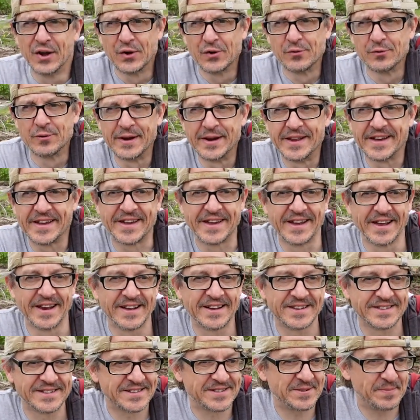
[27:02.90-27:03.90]

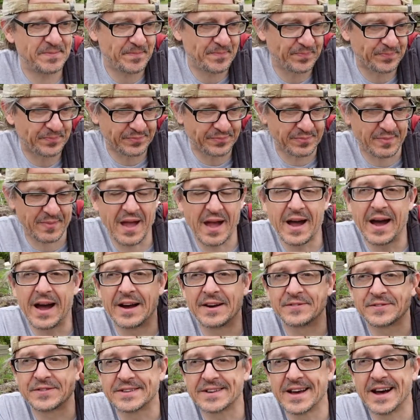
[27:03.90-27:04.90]
Ridiculous.
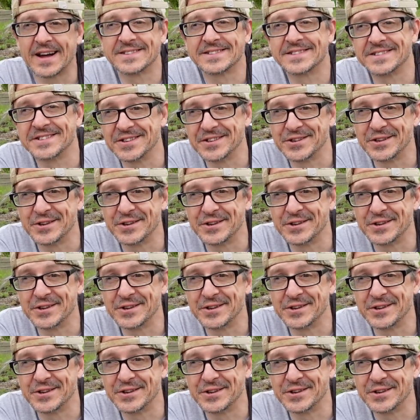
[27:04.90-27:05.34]
I've started a